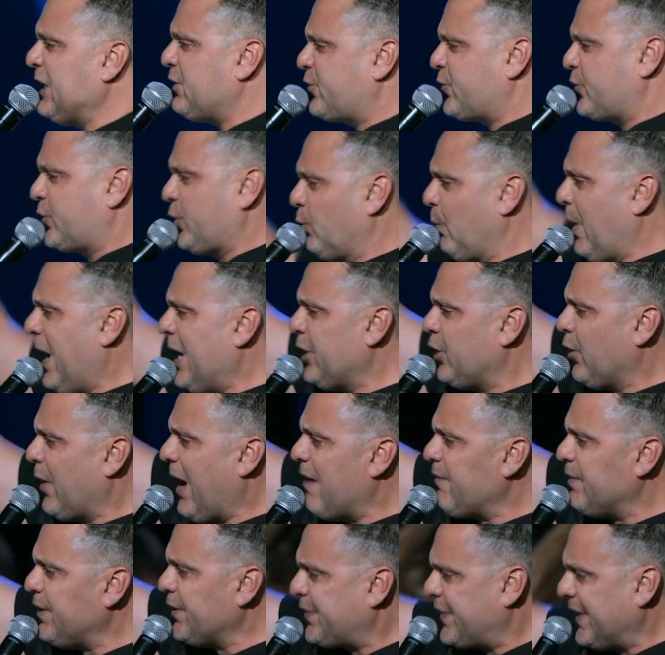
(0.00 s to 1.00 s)
surrender
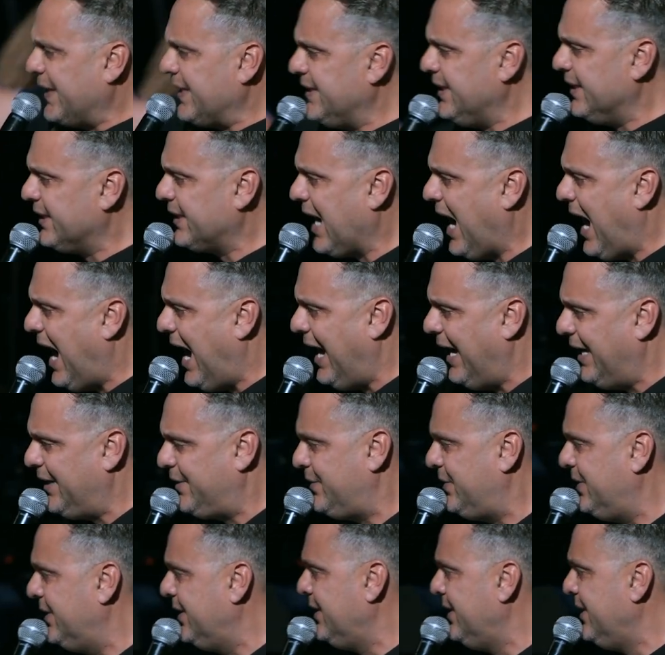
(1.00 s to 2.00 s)
everything to God.
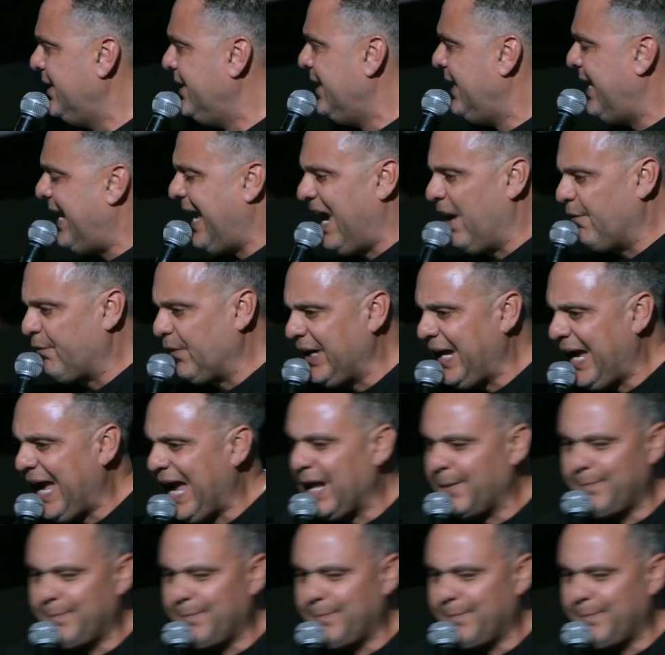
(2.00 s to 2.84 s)
Every head